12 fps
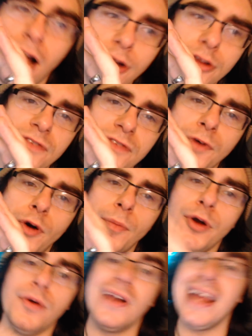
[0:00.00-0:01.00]
under the full
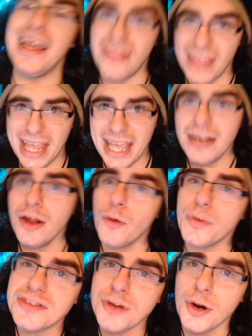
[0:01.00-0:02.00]
moon. And then
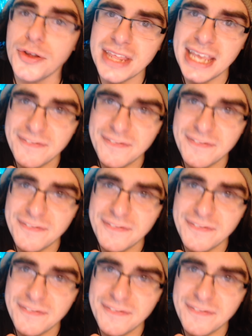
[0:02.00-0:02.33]
we start the